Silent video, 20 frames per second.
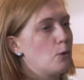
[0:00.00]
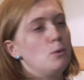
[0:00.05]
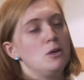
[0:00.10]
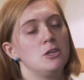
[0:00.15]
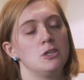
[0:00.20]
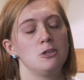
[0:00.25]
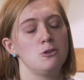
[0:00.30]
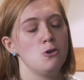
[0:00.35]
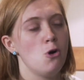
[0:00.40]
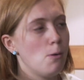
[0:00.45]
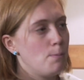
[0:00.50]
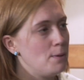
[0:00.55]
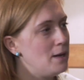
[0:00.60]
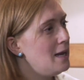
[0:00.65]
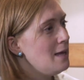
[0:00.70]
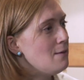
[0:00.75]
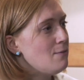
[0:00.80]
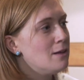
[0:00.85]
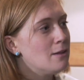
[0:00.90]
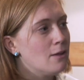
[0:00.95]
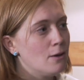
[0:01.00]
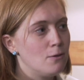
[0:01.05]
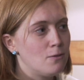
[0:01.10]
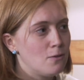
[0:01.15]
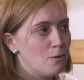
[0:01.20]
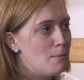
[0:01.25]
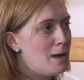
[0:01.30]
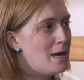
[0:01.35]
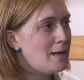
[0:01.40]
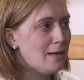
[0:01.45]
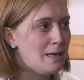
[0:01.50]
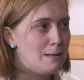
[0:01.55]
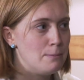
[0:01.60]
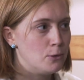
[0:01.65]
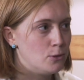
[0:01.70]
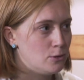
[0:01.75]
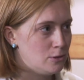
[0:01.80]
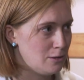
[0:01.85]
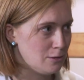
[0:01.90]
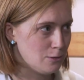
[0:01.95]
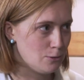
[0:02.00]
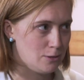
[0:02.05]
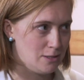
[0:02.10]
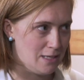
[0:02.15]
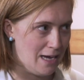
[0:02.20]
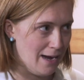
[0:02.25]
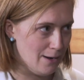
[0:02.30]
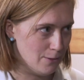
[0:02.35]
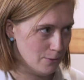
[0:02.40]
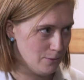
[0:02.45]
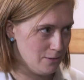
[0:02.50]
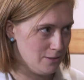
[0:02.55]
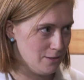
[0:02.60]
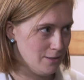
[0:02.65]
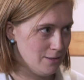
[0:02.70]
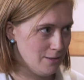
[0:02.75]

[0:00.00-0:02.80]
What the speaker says: Like, we should not be leaving those to men anymore to sort out.